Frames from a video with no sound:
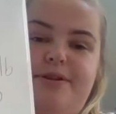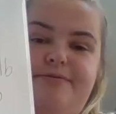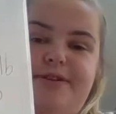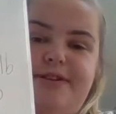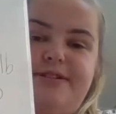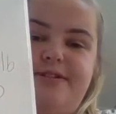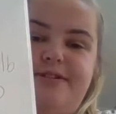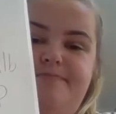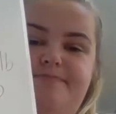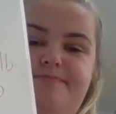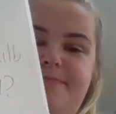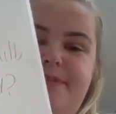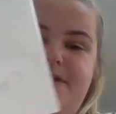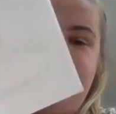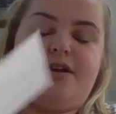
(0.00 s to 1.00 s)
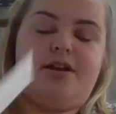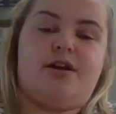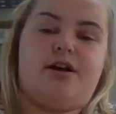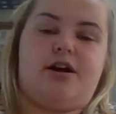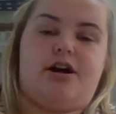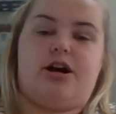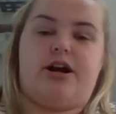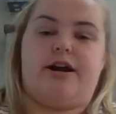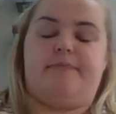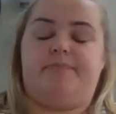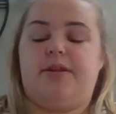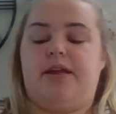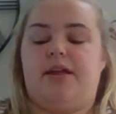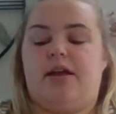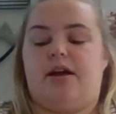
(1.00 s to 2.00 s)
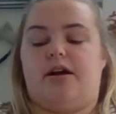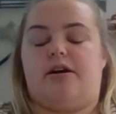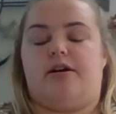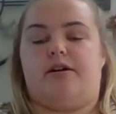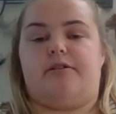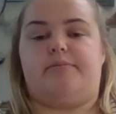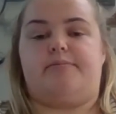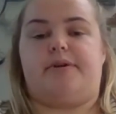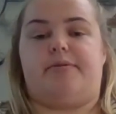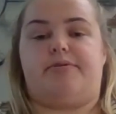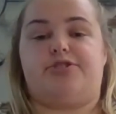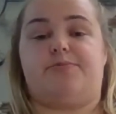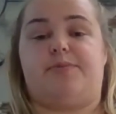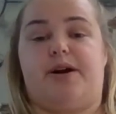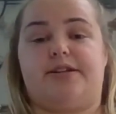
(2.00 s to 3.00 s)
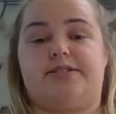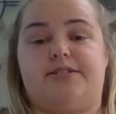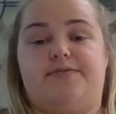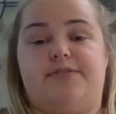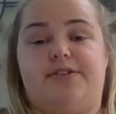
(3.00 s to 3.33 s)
get invented? All right, I want you to pause this